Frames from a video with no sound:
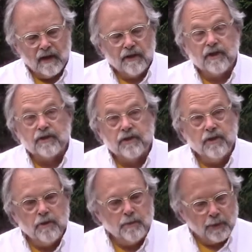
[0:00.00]
The
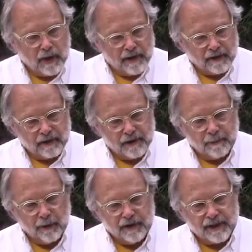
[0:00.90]
two brothers
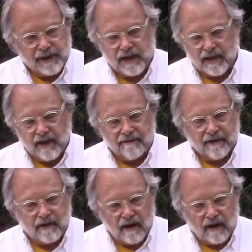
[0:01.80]
purchased enough